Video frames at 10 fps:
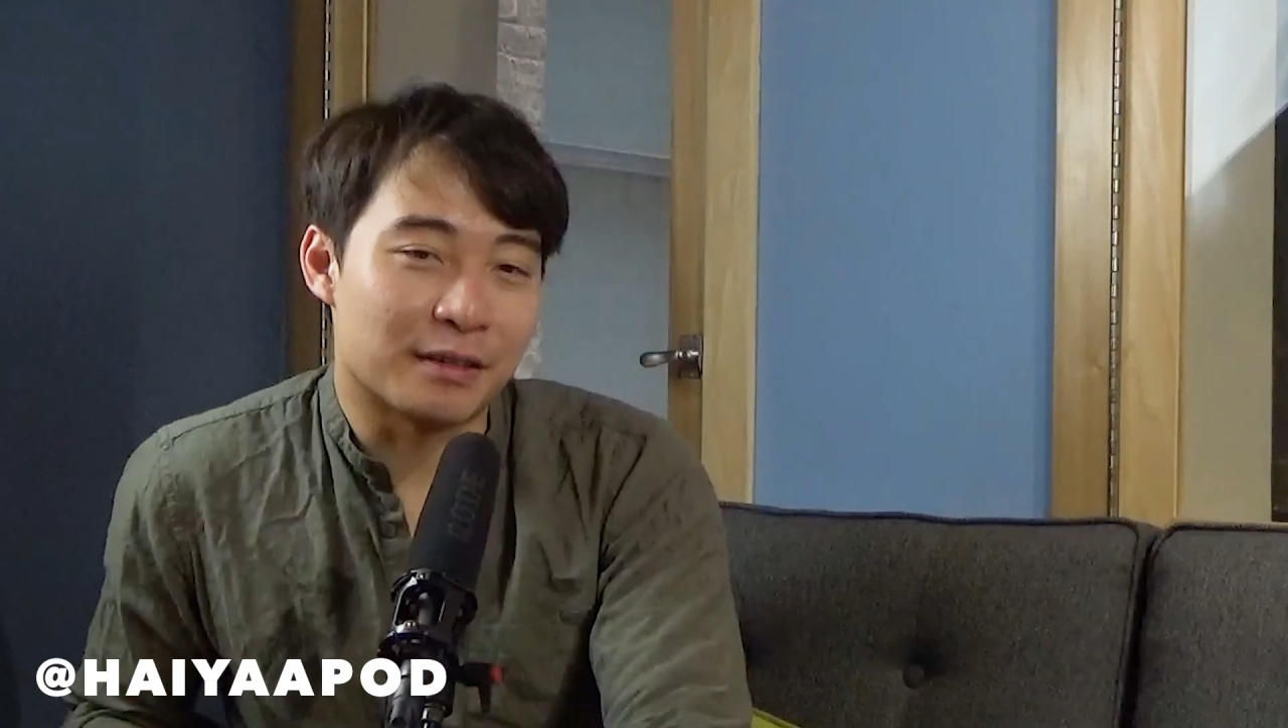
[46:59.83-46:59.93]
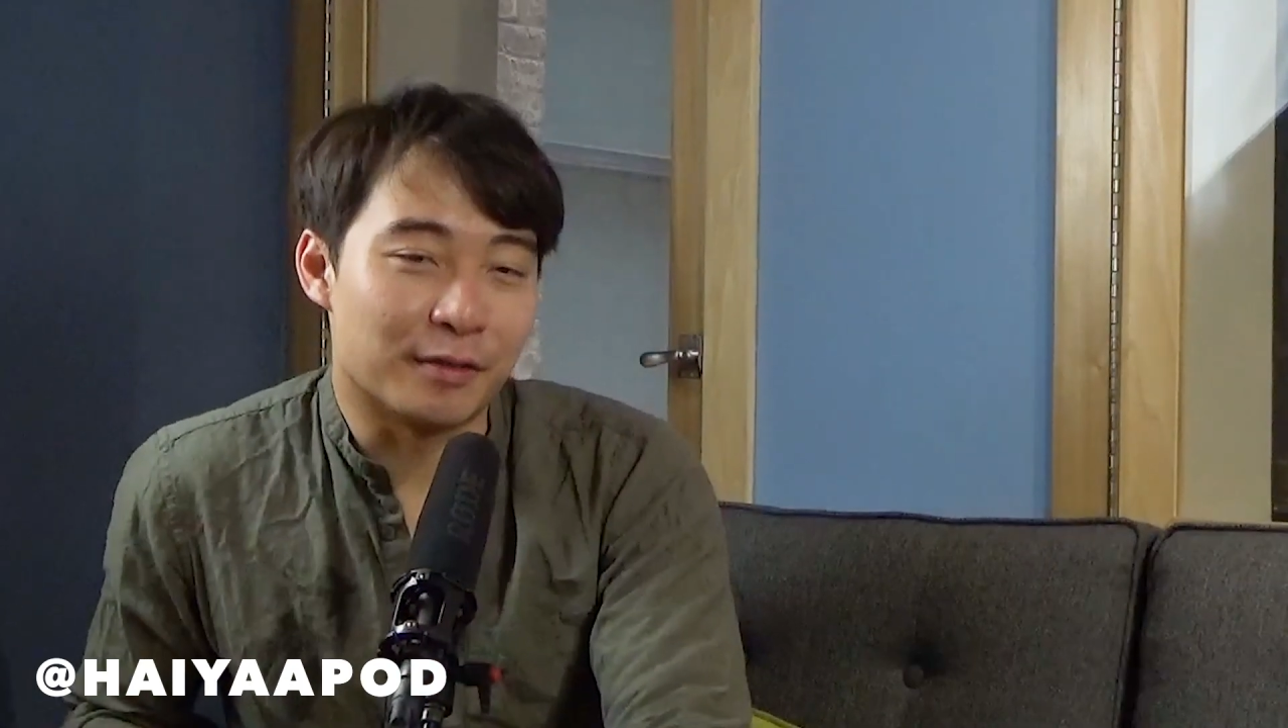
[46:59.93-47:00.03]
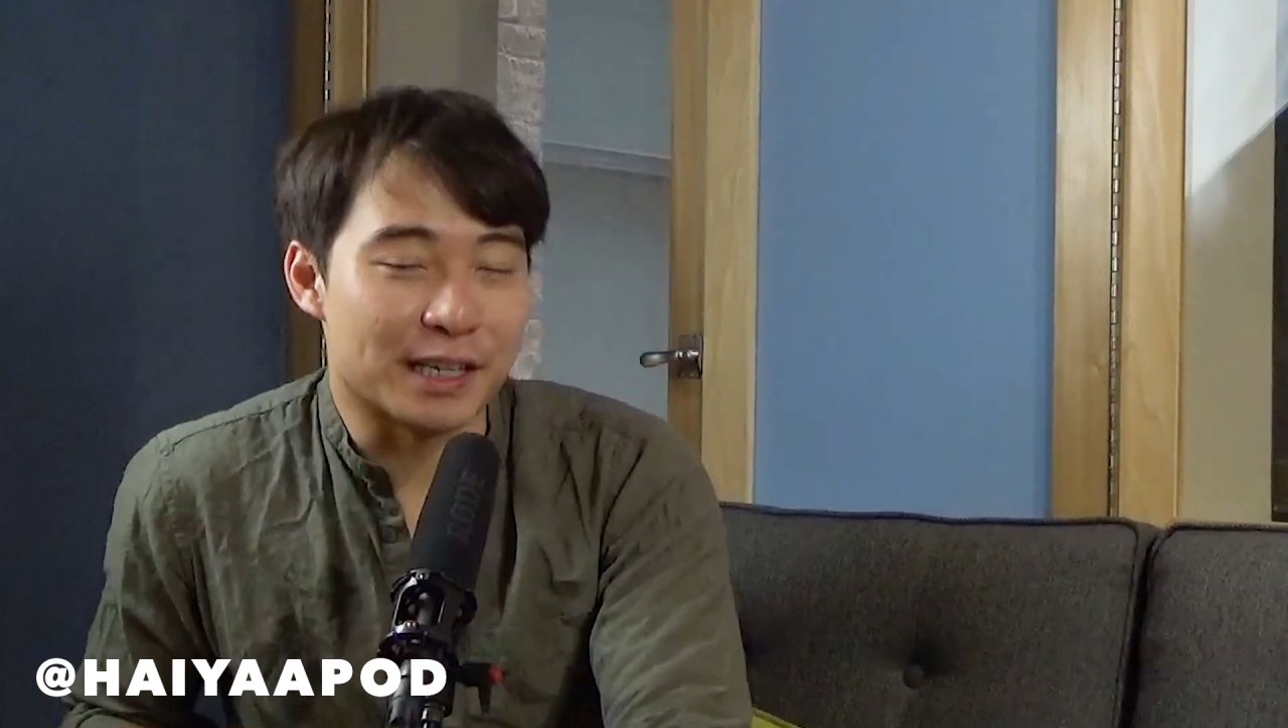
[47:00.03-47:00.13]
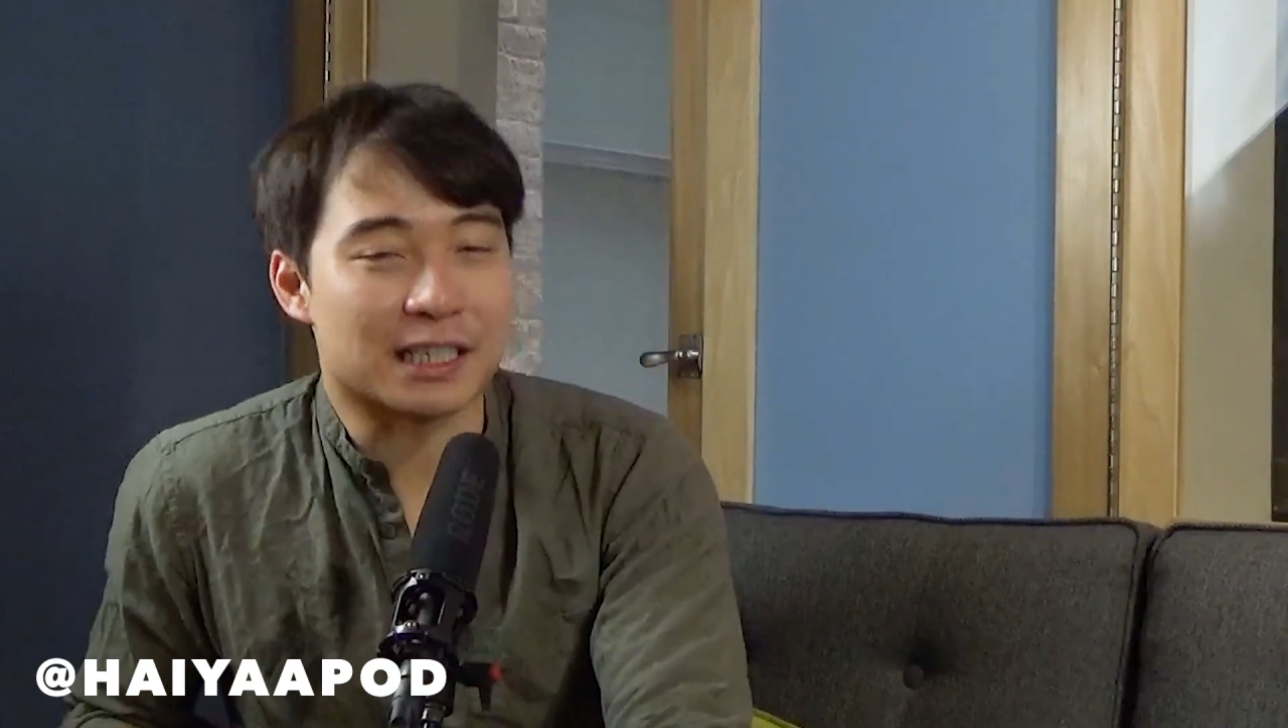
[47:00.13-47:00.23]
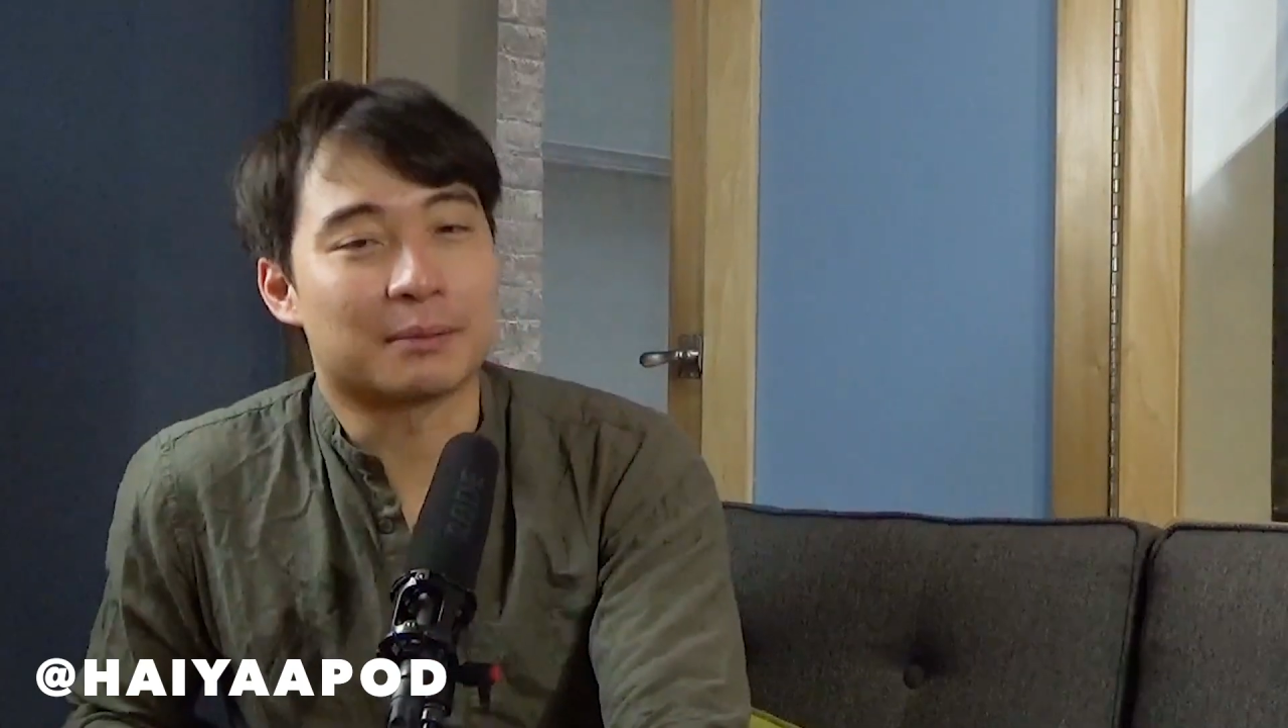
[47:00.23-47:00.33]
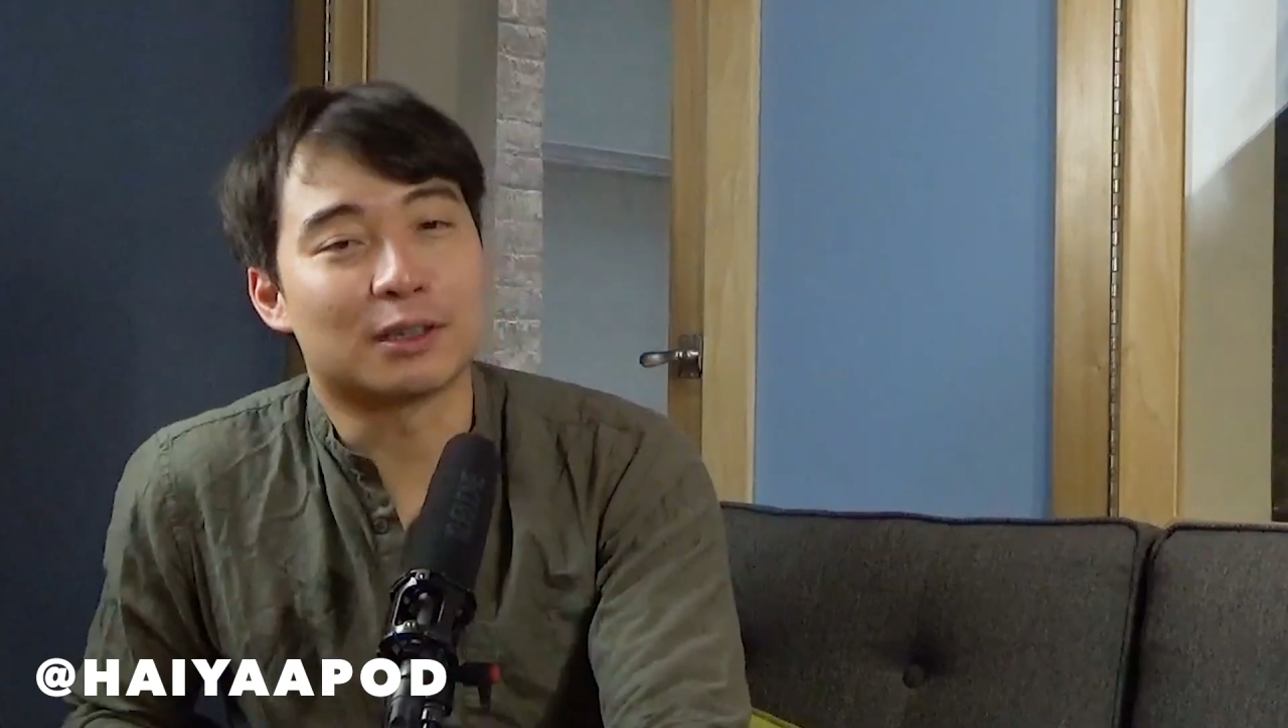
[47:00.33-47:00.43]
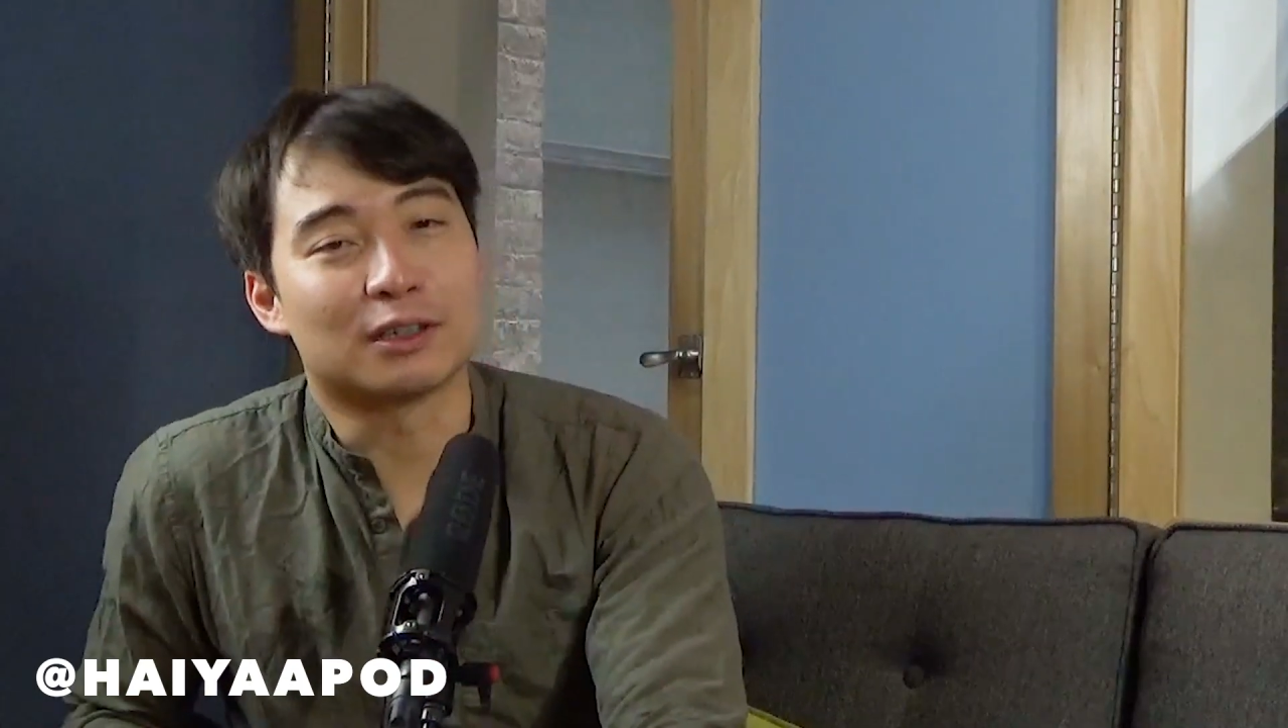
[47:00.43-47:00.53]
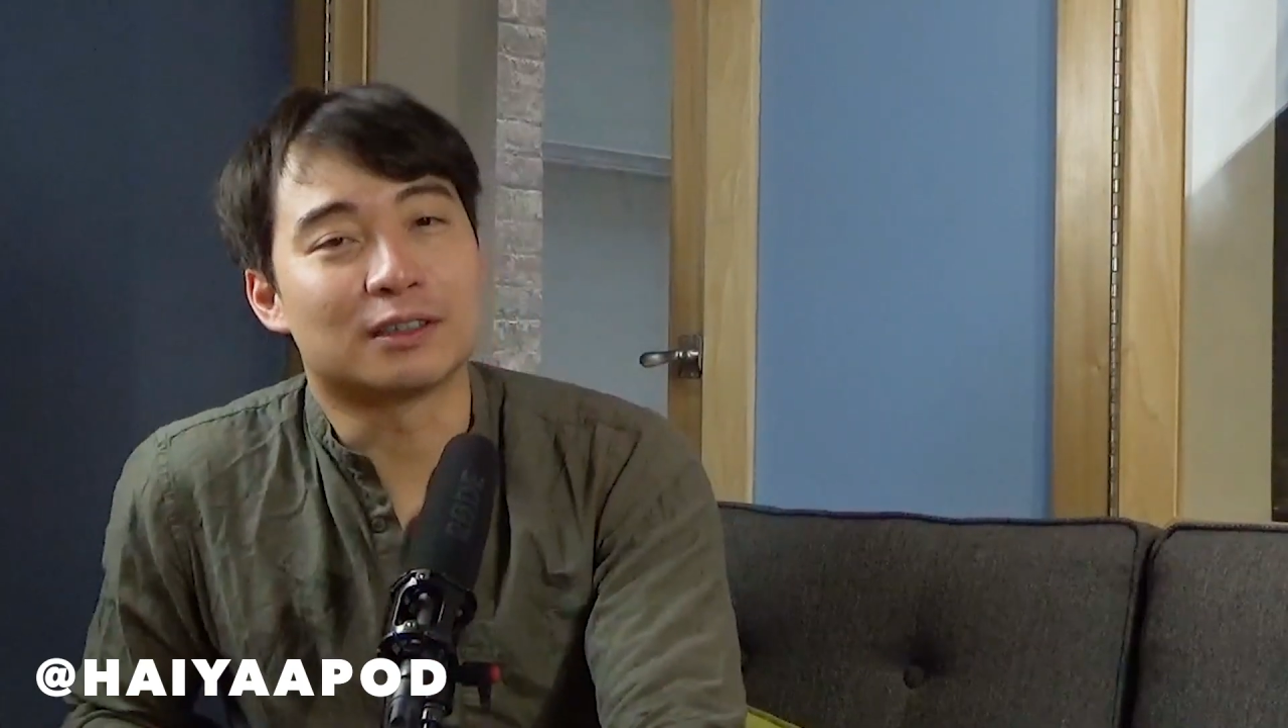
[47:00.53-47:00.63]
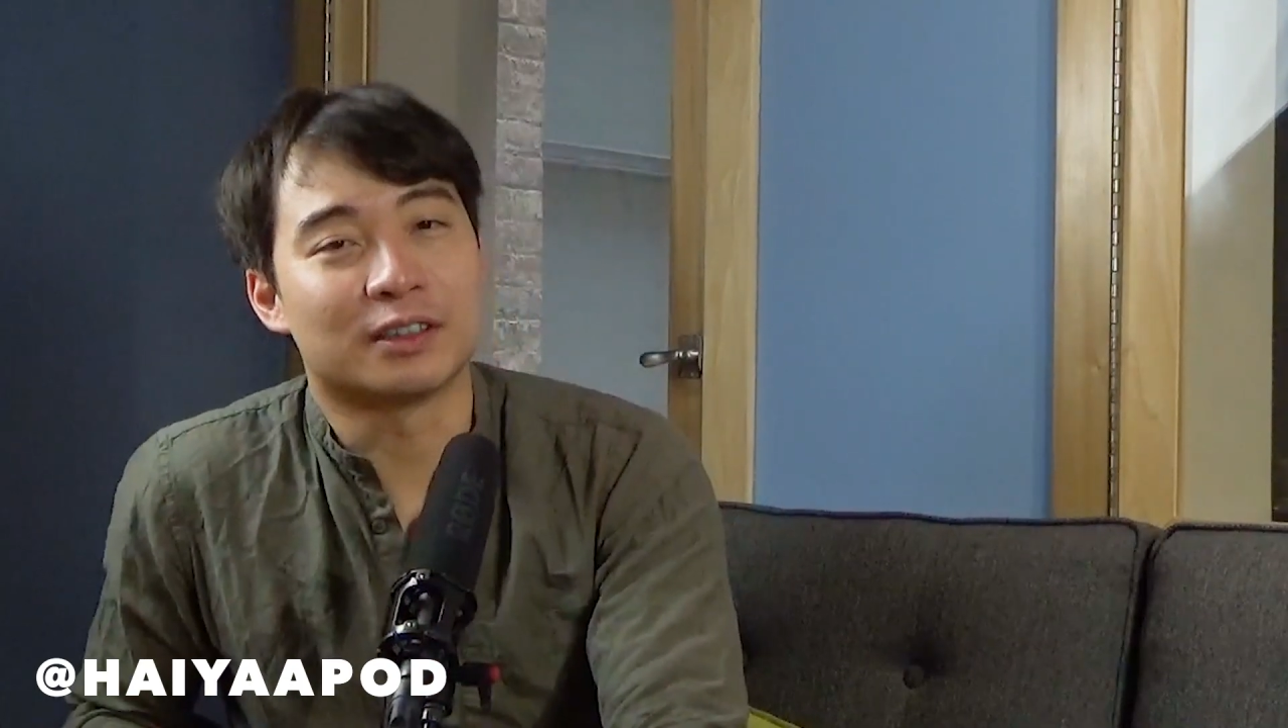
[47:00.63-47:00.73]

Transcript: reasonable,